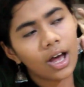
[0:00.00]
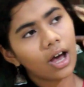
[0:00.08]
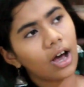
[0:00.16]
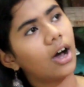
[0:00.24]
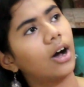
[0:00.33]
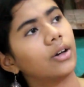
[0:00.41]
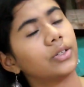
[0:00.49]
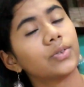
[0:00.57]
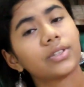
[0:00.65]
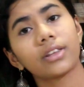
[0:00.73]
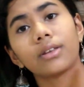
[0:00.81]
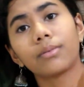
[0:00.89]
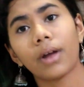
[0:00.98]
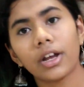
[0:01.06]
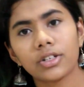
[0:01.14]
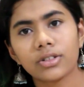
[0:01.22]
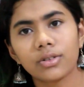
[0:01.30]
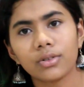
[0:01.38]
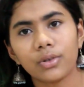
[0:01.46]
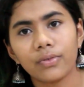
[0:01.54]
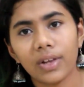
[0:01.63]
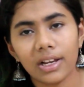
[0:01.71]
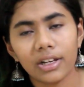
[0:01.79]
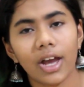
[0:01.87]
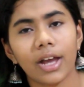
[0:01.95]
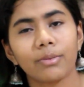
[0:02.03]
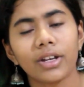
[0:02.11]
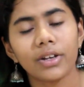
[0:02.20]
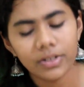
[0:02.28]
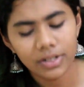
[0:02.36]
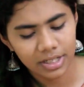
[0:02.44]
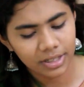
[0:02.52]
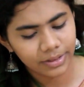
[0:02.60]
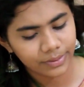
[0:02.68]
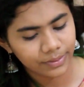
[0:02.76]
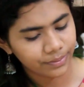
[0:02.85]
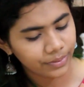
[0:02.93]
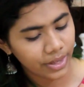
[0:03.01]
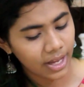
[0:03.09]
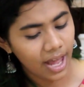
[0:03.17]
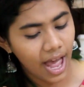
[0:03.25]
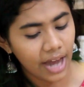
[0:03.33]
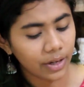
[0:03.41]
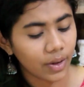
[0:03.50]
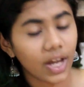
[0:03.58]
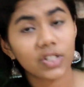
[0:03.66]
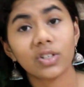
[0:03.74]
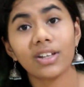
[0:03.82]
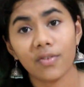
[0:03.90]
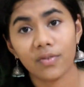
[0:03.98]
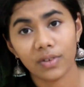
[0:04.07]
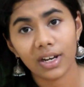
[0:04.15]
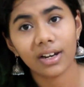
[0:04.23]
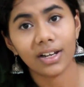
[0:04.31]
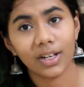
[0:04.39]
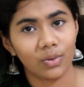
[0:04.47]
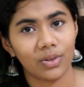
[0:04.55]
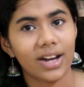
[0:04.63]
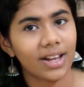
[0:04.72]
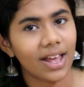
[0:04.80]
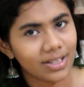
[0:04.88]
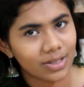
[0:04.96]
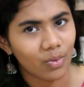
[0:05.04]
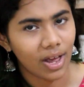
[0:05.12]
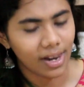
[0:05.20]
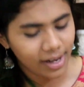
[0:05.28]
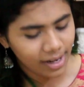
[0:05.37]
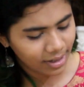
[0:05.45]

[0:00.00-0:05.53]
the brush to fill in your eyebrows, and you guys should definitely do that as well.